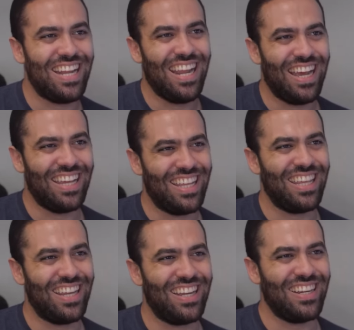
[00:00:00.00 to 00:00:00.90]
yeah,
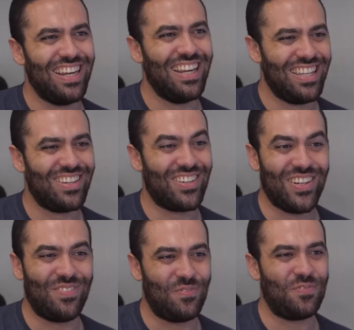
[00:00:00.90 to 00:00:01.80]
they're
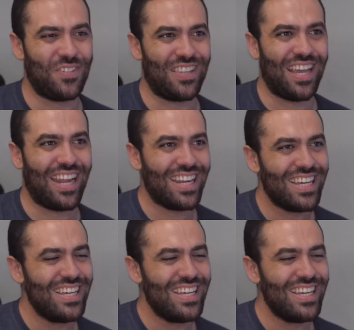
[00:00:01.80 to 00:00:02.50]
good for that.